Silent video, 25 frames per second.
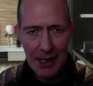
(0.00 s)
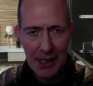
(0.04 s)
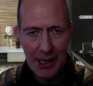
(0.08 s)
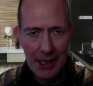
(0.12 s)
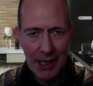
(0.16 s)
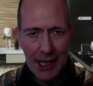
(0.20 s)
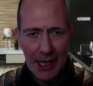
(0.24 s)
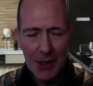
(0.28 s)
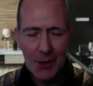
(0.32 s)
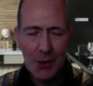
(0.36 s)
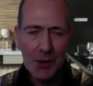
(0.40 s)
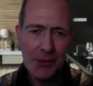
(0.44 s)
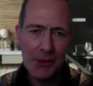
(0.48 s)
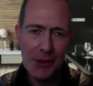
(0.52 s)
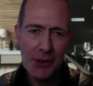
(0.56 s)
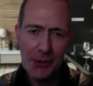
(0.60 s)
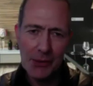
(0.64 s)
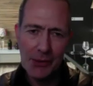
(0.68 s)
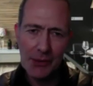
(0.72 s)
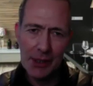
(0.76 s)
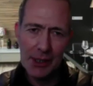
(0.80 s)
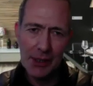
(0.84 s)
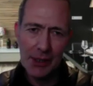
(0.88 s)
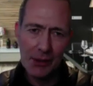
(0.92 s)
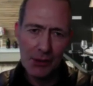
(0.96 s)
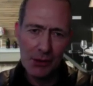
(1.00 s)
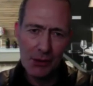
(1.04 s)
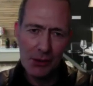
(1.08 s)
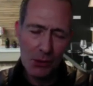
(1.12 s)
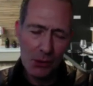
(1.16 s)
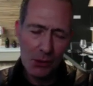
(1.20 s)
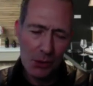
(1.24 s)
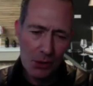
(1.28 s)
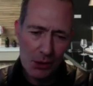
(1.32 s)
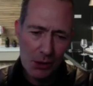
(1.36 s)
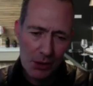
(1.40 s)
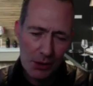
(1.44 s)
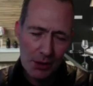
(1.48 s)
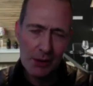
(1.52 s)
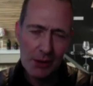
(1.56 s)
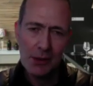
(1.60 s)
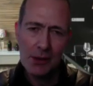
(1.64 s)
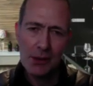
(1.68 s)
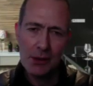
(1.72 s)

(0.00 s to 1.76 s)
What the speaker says: how have you seen your